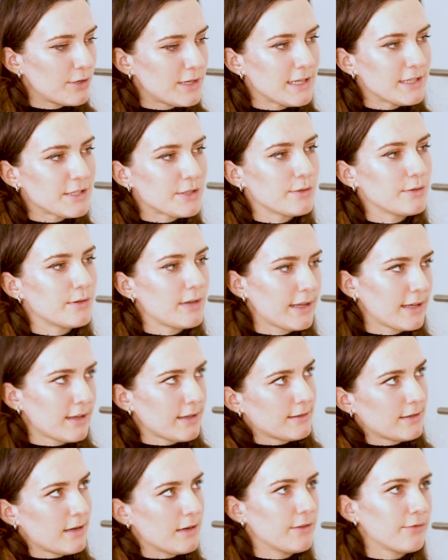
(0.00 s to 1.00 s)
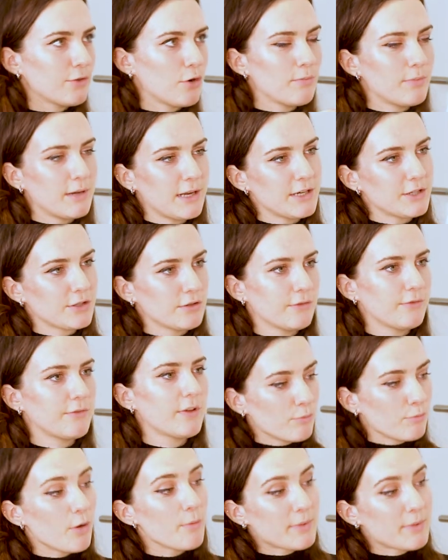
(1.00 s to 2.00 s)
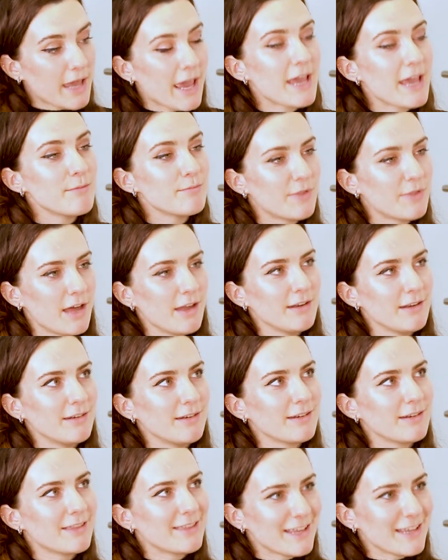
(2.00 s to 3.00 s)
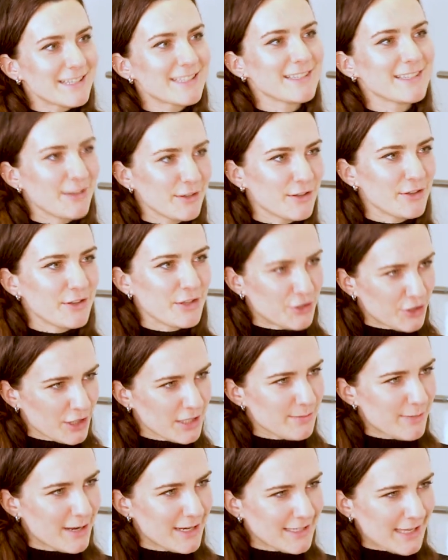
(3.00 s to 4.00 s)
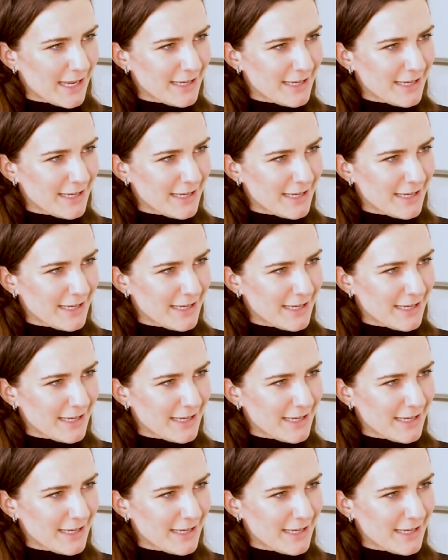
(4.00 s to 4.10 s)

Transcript: put it into like a kind of compilation of what became then things in London that just make